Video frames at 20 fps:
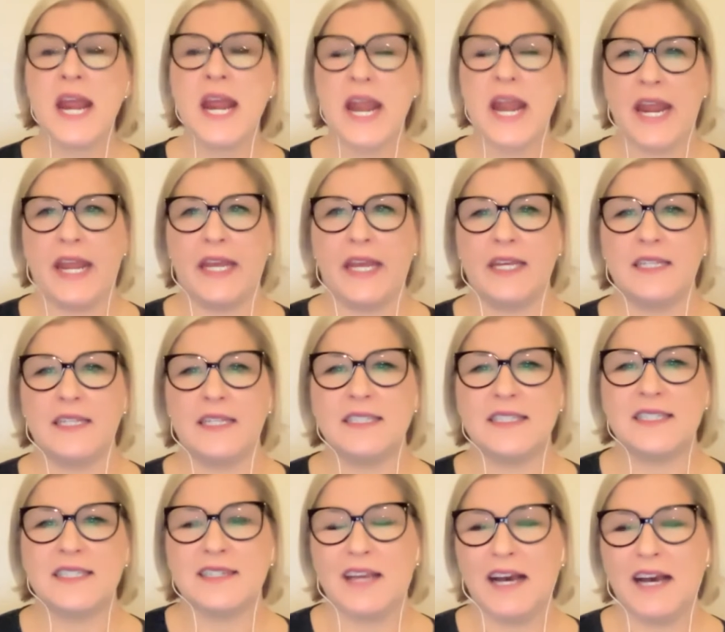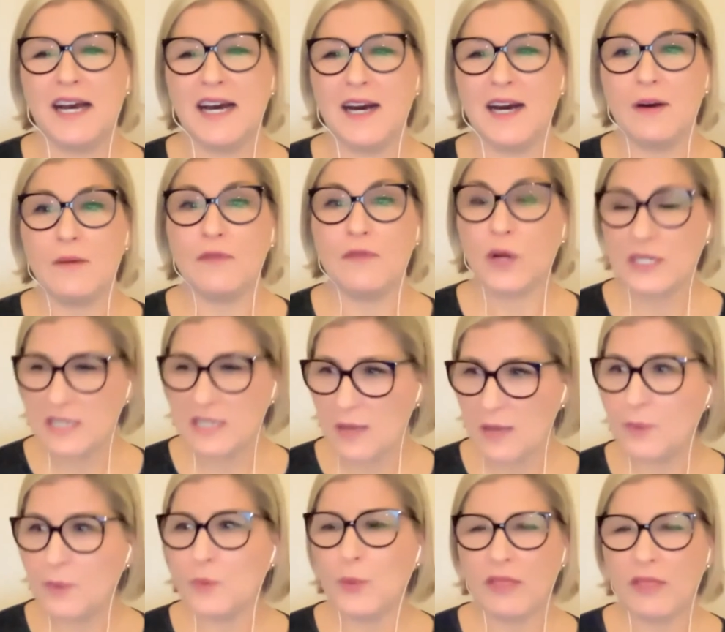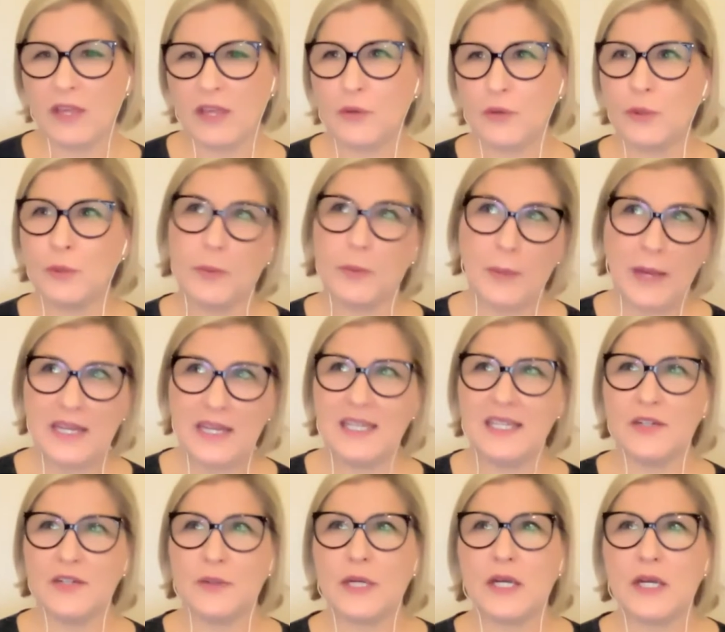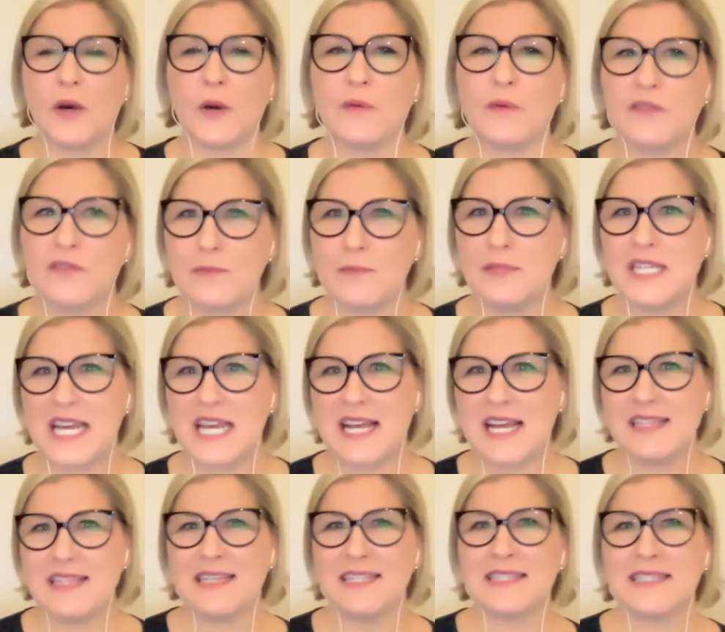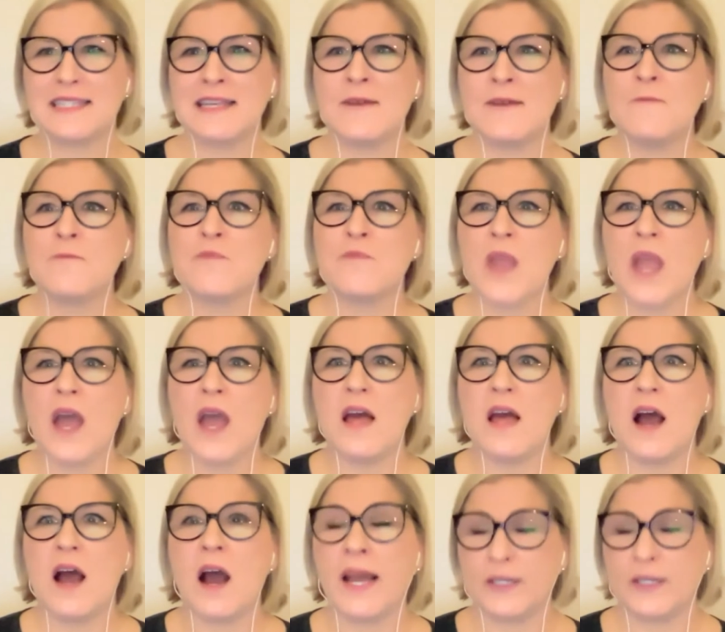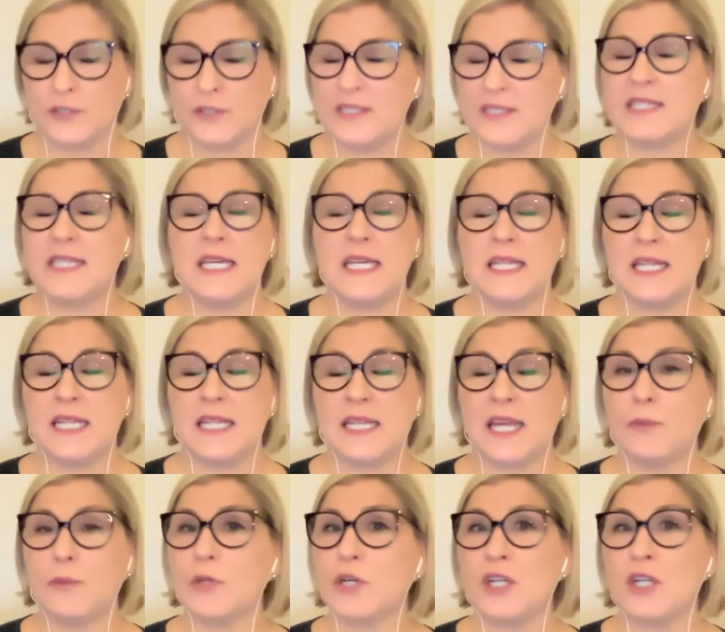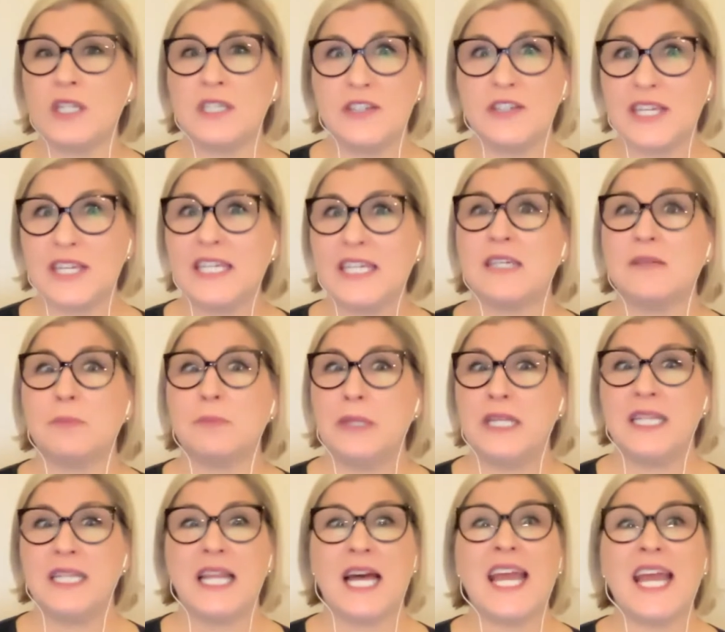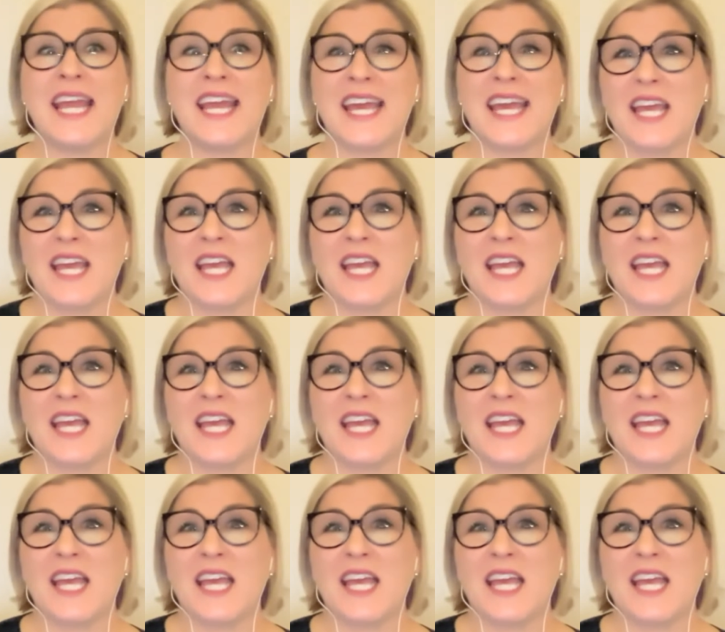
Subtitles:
And for example, with a group about a year ago from Dallas, I could see that they were all looking at me like,